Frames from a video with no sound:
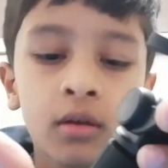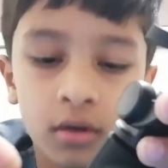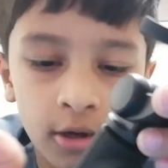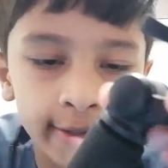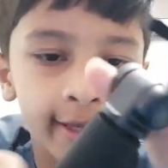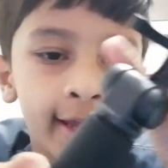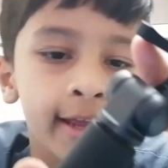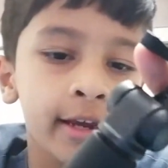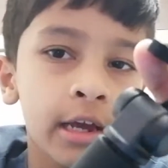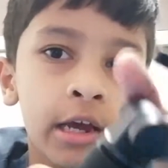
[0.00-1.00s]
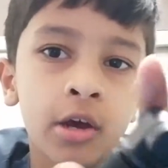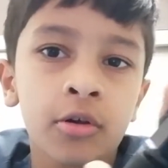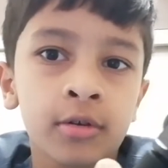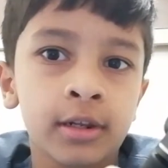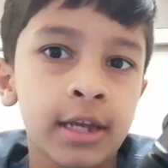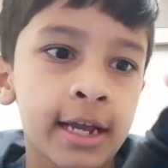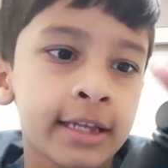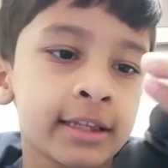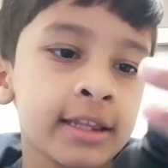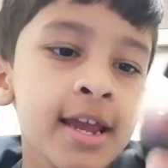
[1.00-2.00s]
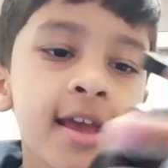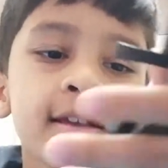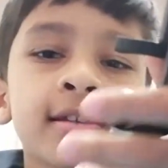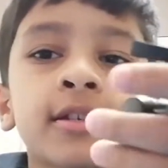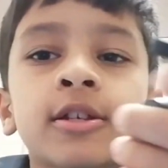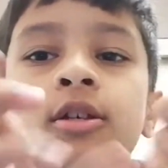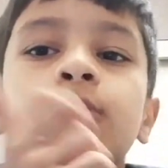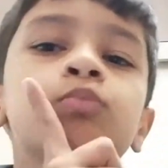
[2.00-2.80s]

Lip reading: Okay, now like this.